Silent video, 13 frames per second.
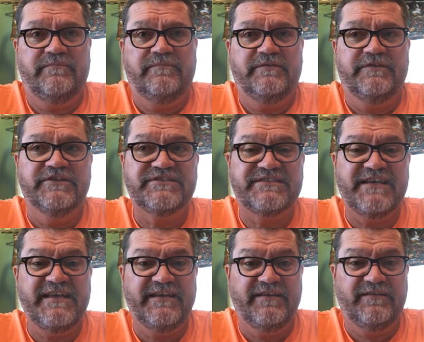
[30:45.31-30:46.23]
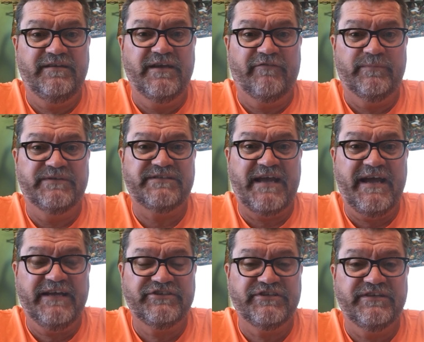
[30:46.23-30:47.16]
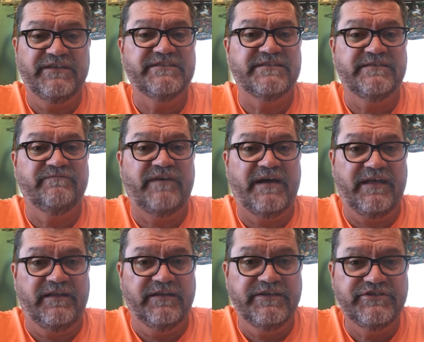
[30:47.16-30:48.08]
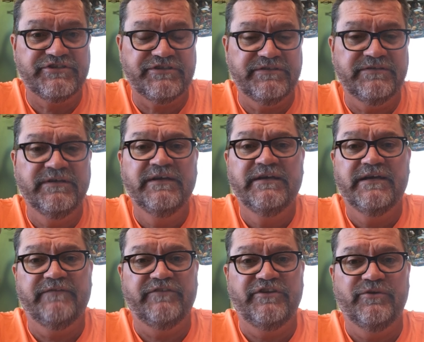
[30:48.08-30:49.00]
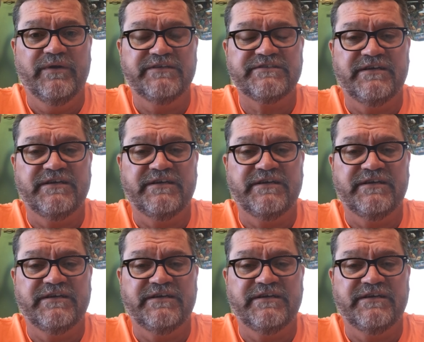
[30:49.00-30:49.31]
the state government's action is in violation of the U.S.